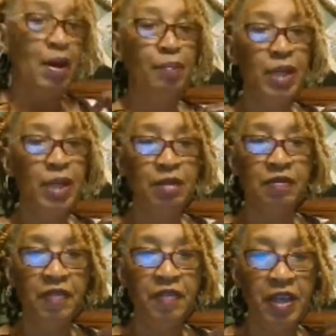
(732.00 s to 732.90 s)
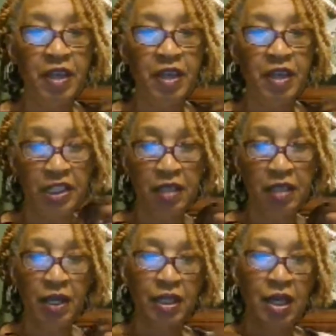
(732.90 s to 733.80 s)
favorite, Jane Brown.
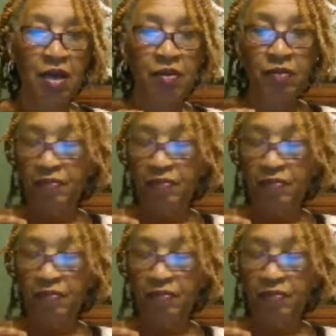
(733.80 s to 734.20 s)
Y'all, hold on